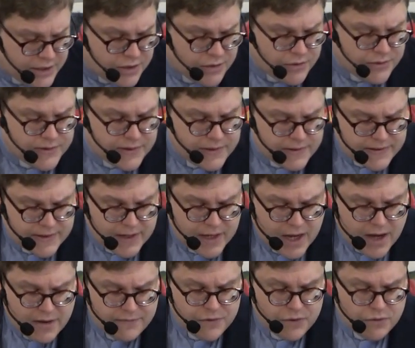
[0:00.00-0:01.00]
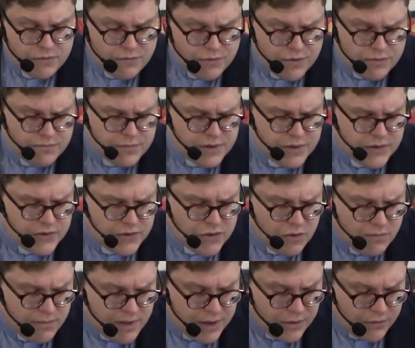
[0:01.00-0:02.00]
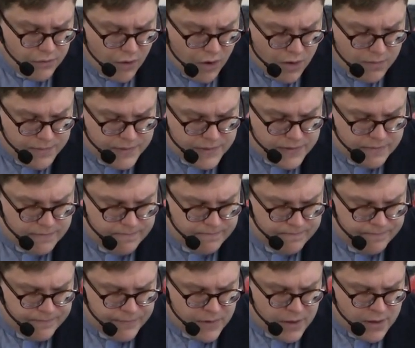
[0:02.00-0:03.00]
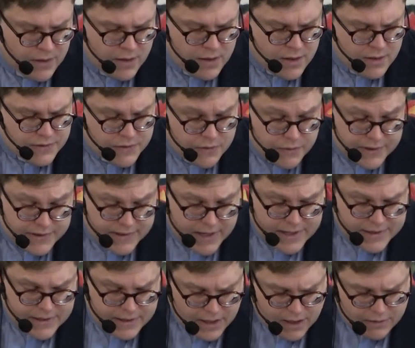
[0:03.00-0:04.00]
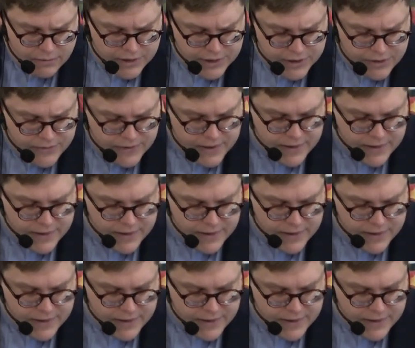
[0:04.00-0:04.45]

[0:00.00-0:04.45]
do, since I have no room to store my crops?' So he said, 'I will do